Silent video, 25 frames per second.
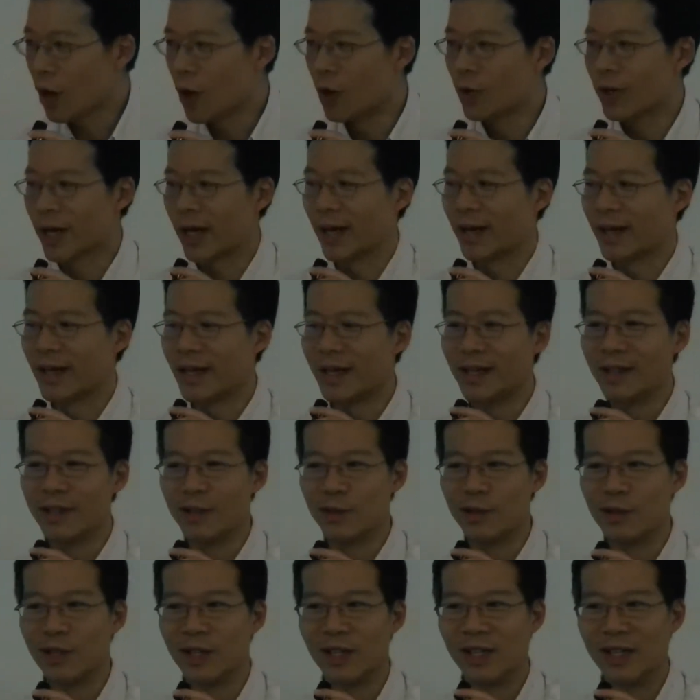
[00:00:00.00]
Okay,
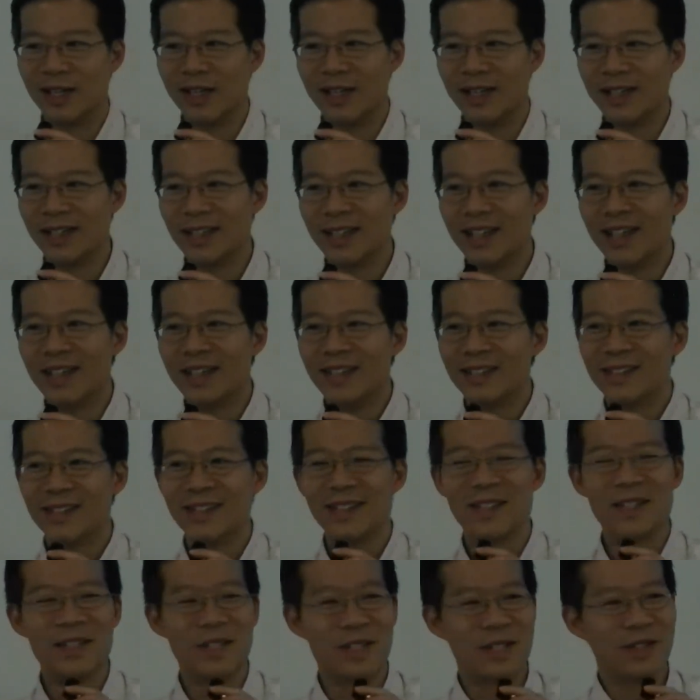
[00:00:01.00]
here you are.
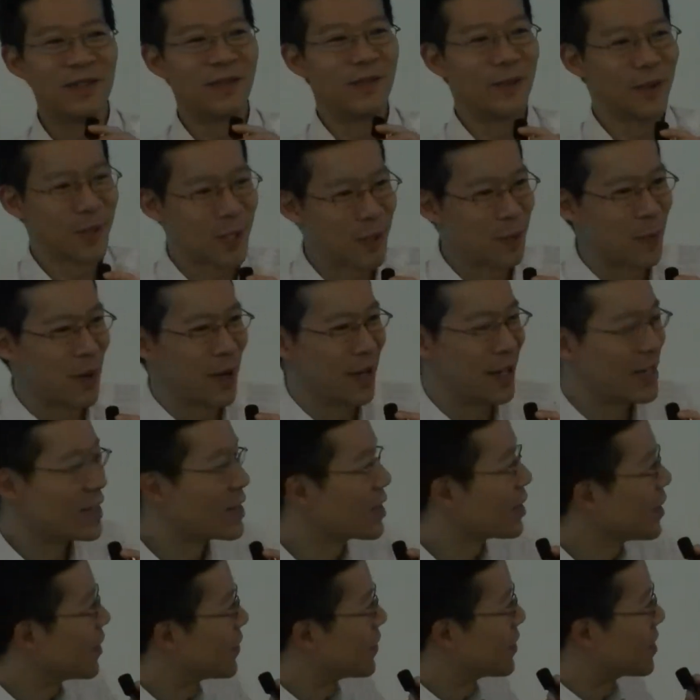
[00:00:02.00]
This is the first
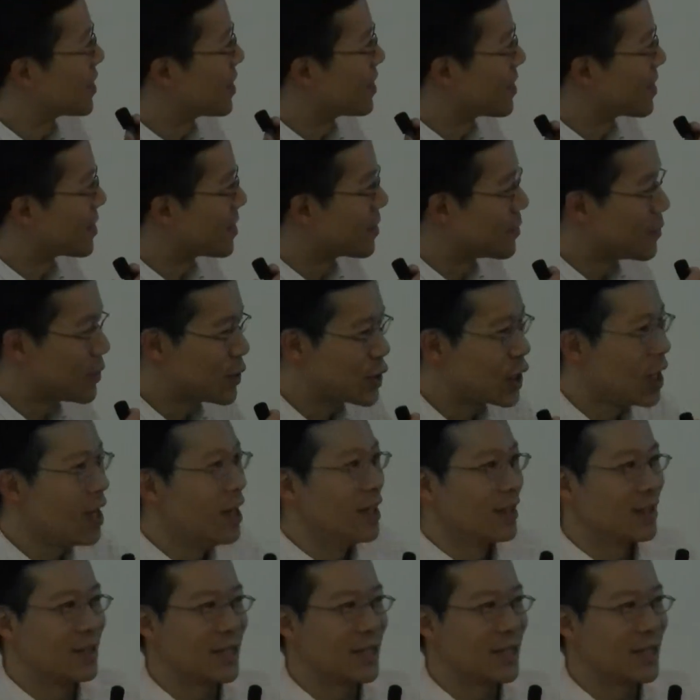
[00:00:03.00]
page of the systems.